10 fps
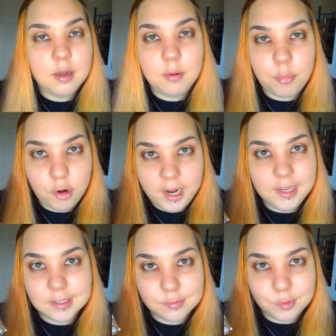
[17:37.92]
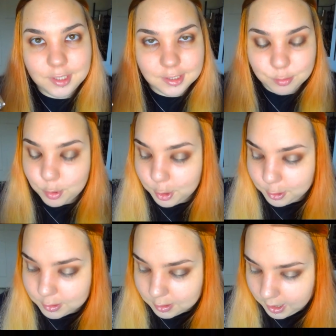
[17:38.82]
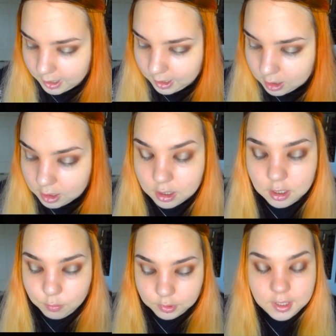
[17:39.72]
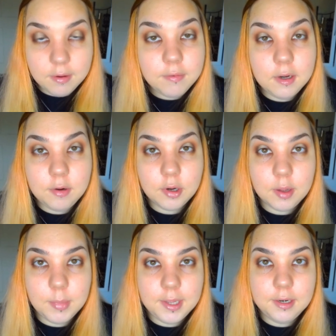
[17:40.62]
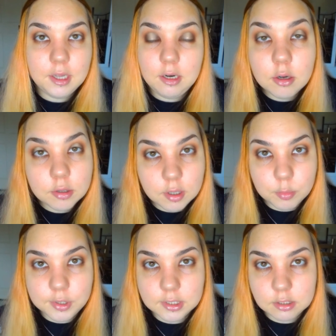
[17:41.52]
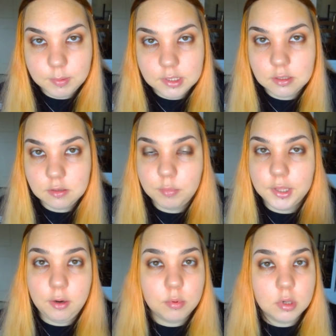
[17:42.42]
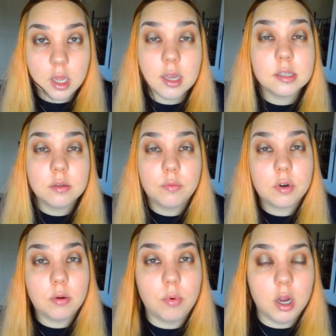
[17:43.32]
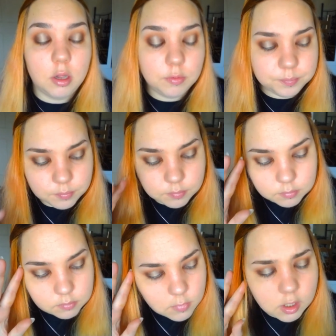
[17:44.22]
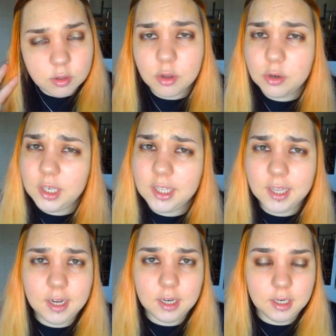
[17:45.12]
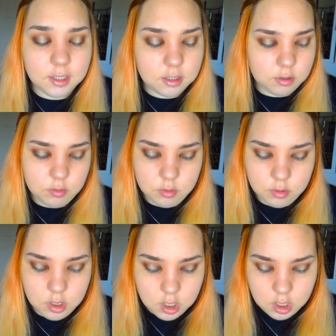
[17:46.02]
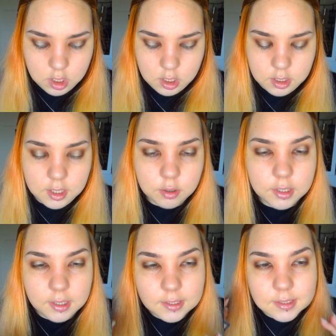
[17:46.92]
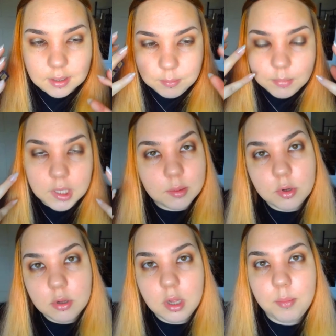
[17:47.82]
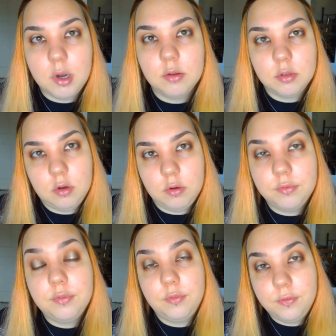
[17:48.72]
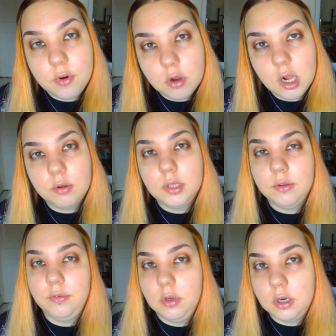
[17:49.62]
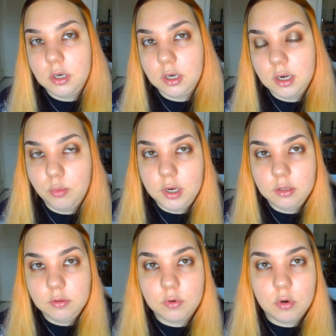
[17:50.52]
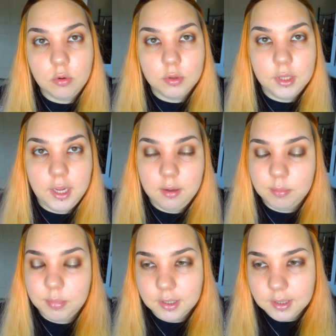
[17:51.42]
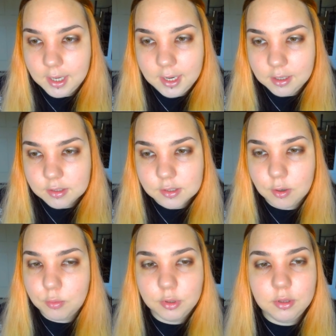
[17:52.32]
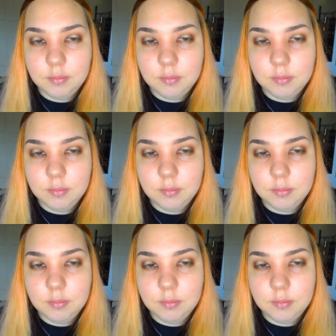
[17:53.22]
praise for these products, okay? Would definitely recommend. I know they're more expensive, but they will last you for a while. You don't need any glitter glue. Now, there is a minimal amount of fallout if you are gonna wear it for all day, but then so would,